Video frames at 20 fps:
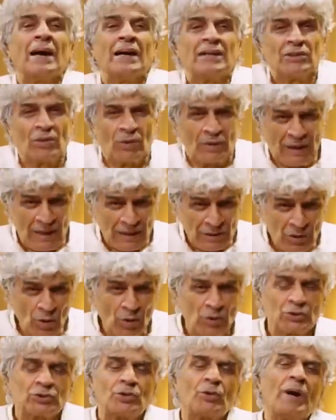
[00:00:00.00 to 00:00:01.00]
I thought, I'll
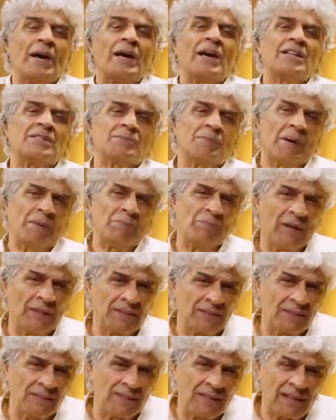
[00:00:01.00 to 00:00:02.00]
go. So I asked my
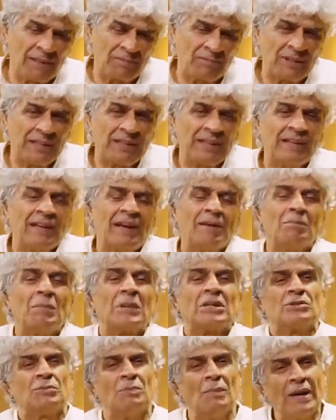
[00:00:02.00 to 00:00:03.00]
mother, and we didn't have
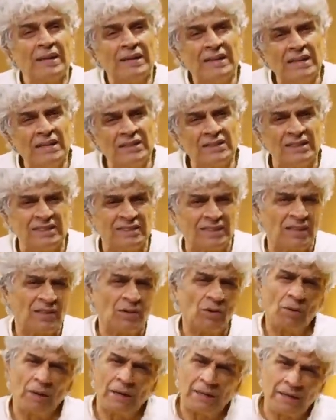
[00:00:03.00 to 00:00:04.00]
much money. She said,
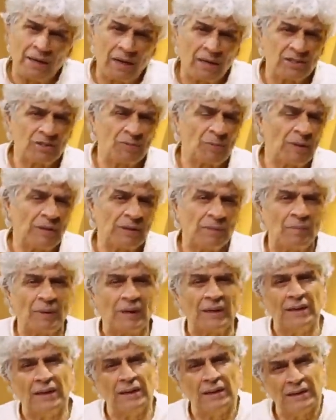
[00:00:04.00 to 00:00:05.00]
no, I can't spare the
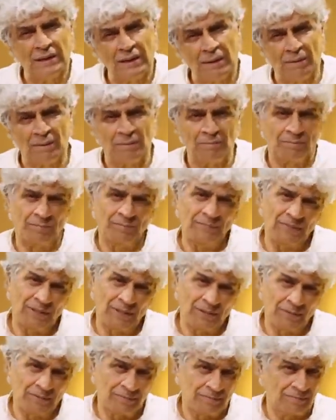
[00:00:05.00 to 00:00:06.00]
money, you
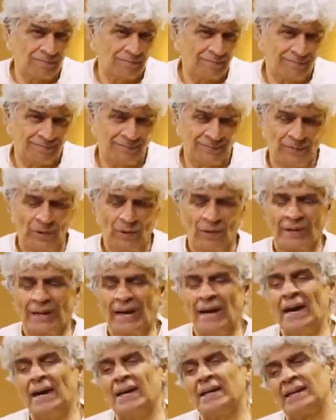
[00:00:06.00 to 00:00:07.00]
know, all
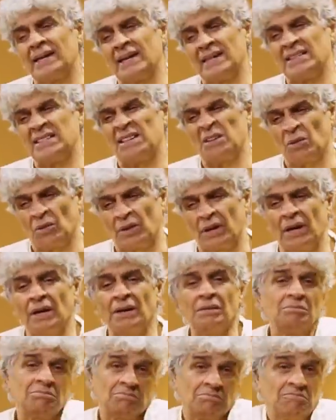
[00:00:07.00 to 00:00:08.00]
that. And I said,
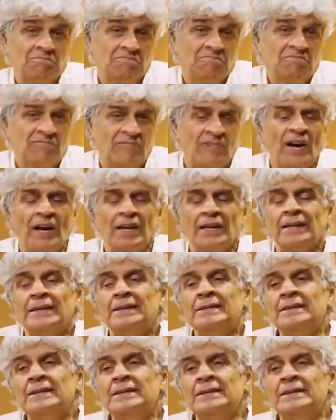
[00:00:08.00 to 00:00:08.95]
okay, fine.